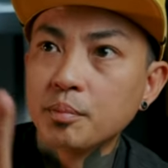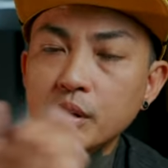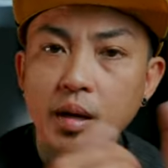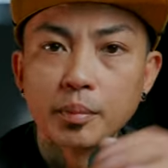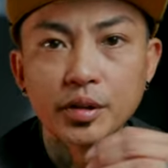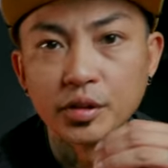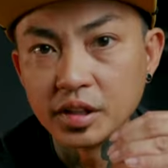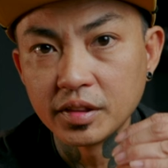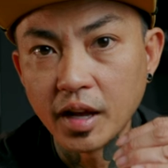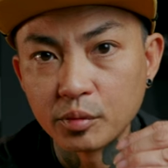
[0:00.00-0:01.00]
put up
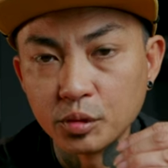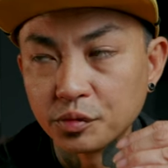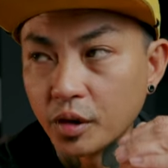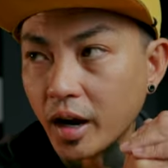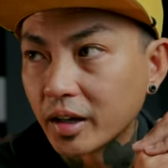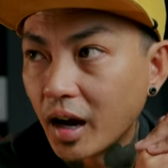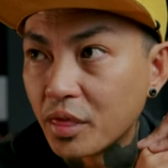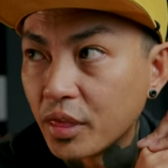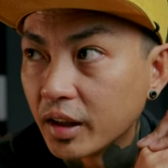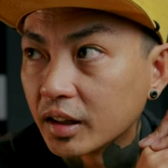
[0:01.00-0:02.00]
underneath that roof rack, I
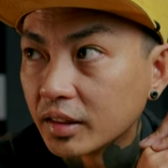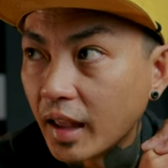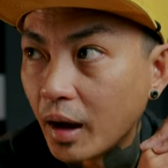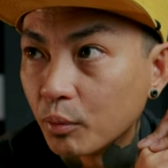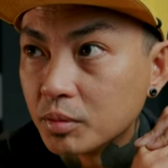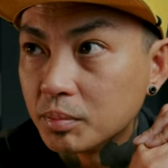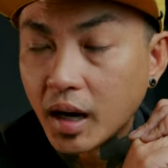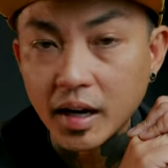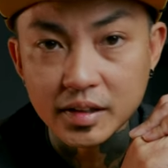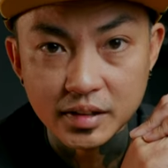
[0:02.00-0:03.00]
think that would be
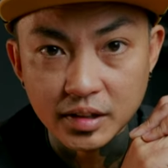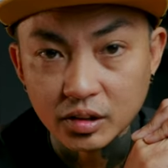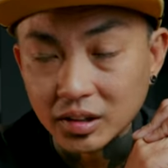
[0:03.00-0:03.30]
ideal.